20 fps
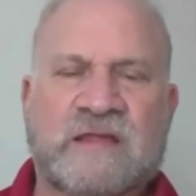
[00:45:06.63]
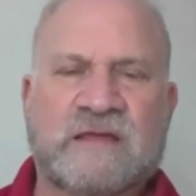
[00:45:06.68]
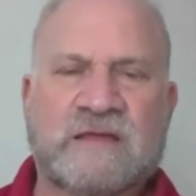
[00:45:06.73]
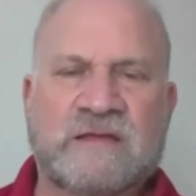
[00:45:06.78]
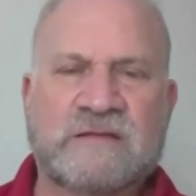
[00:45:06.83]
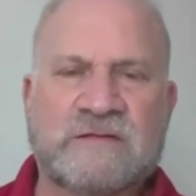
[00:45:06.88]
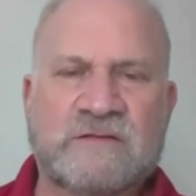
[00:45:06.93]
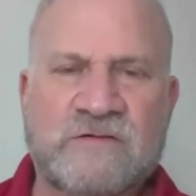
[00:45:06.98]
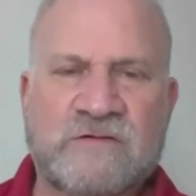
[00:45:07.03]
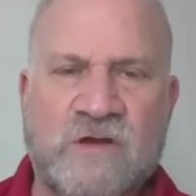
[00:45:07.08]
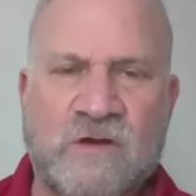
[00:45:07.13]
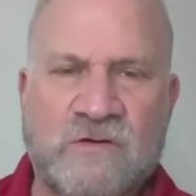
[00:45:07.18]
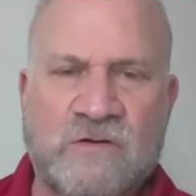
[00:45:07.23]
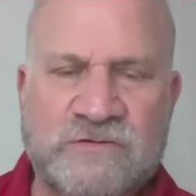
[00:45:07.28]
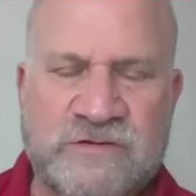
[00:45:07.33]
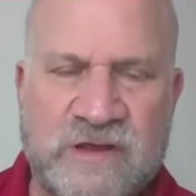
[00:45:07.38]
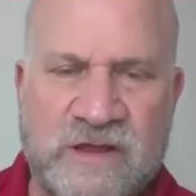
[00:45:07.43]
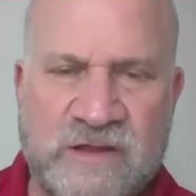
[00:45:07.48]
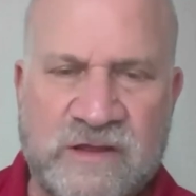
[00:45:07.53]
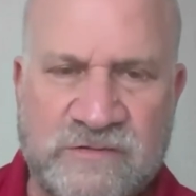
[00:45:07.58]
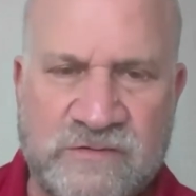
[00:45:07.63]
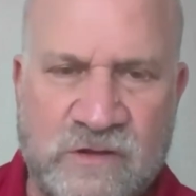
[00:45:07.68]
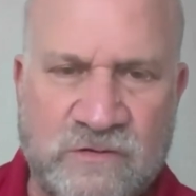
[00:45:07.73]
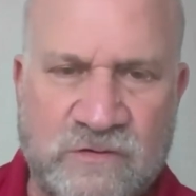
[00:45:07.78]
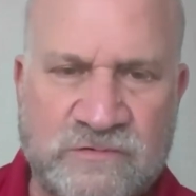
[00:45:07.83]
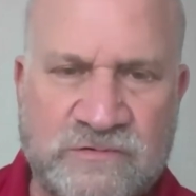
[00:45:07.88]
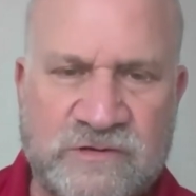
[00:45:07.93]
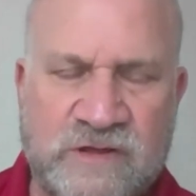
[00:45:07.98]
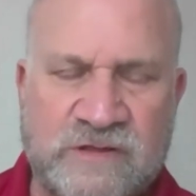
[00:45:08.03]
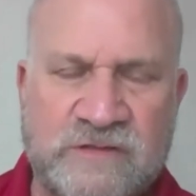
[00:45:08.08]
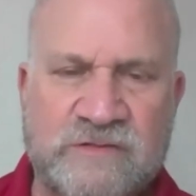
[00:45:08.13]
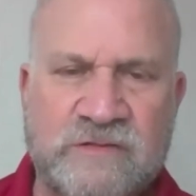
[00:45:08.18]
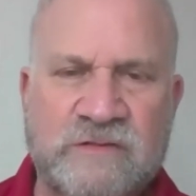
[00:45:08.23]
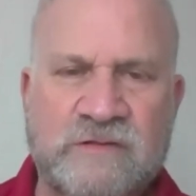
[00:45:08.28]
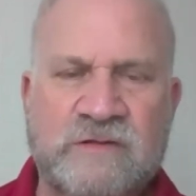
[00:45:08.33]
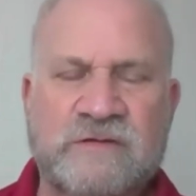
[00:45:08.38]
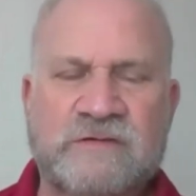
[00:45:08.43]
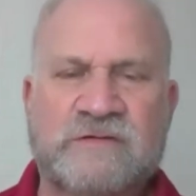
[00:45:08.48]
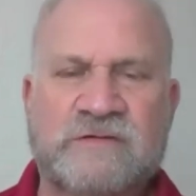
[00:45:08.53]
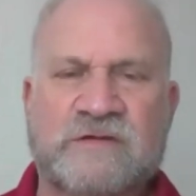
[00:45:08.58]
In the Dzogchen
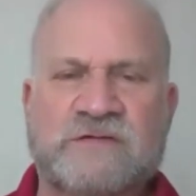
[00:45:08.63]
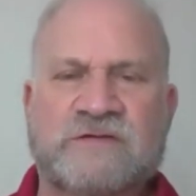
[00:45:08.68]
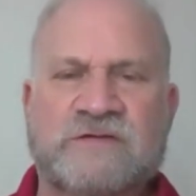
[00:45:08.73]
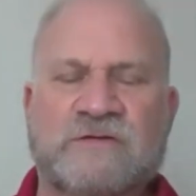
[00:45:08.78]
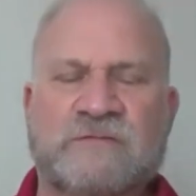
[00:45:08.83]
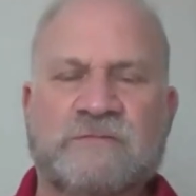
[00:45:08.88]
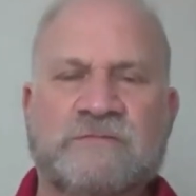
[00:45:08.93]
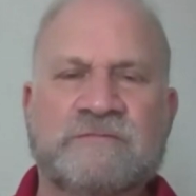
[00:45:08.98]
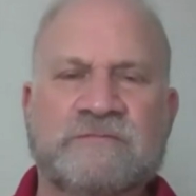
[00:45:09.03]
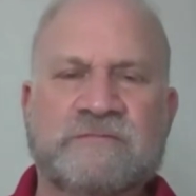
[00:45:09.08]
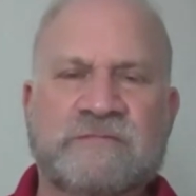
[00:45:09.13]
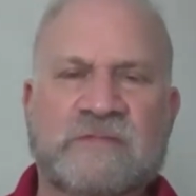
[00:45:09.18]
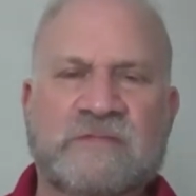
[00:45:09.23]
system